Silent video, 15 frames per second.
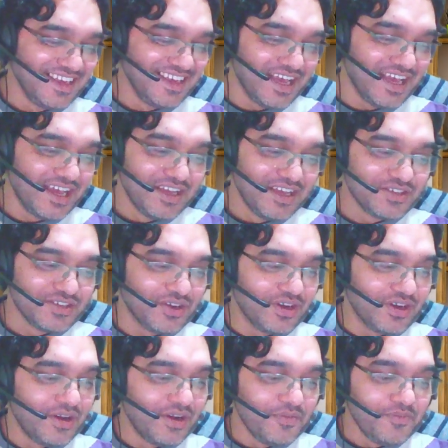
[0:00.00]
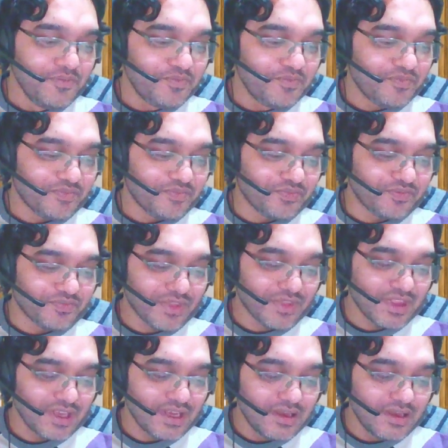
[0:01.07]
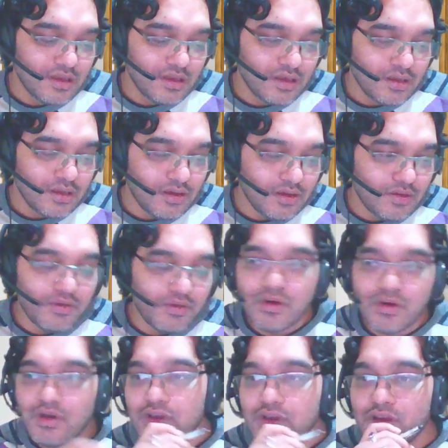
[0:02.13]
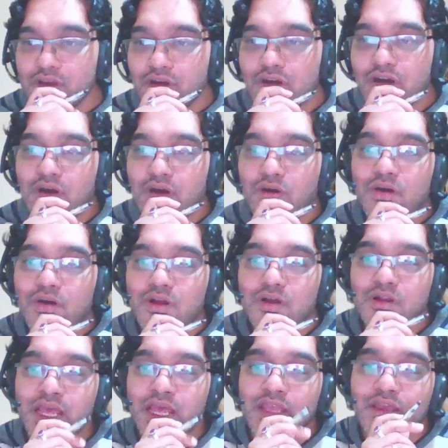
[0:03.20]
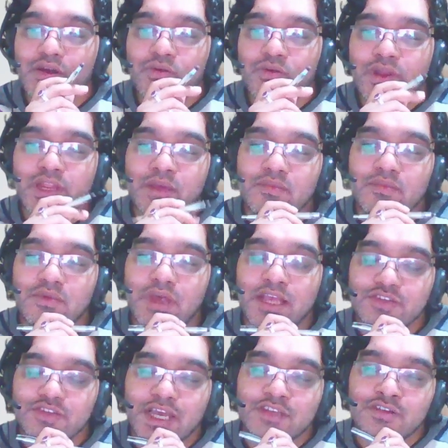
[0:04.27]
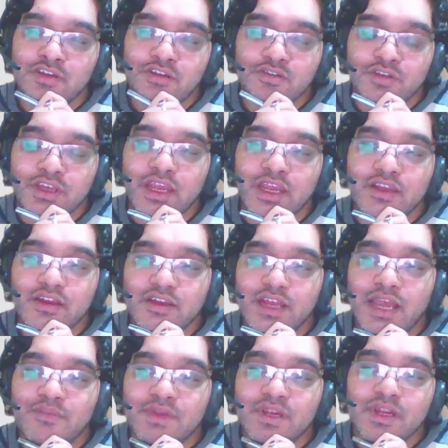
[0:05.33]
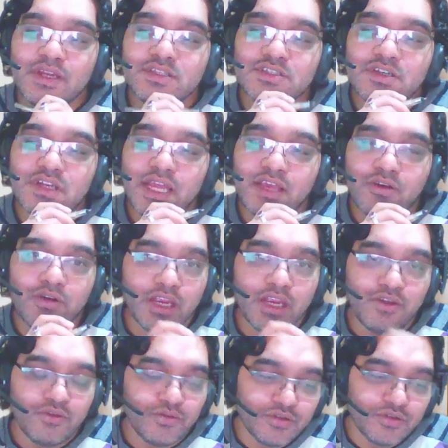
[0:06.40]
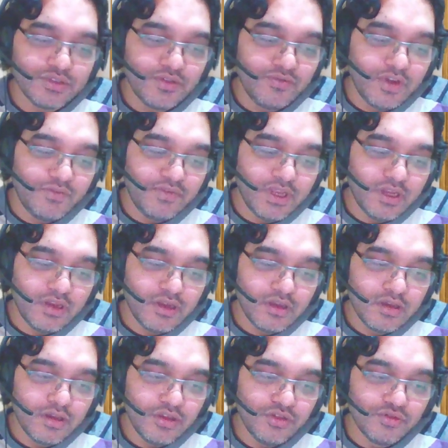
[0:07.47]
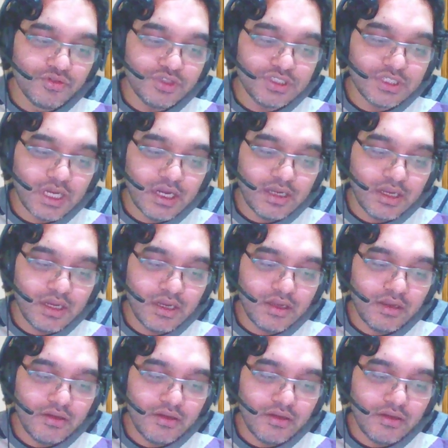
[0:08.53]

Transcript: yeah. So, mm, wo- uh, like when I'm actually looking at your timeline and saw like, okay, 2015, you started